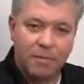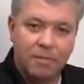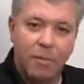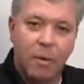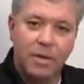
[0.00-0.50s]

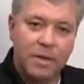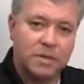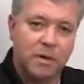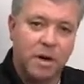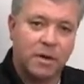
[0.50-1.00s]
for these
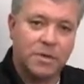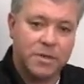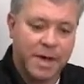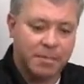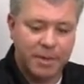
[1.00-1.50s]
longer
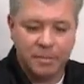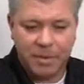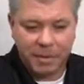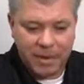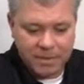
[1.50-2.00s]
sampling
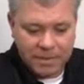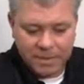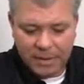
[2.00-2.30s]
periods.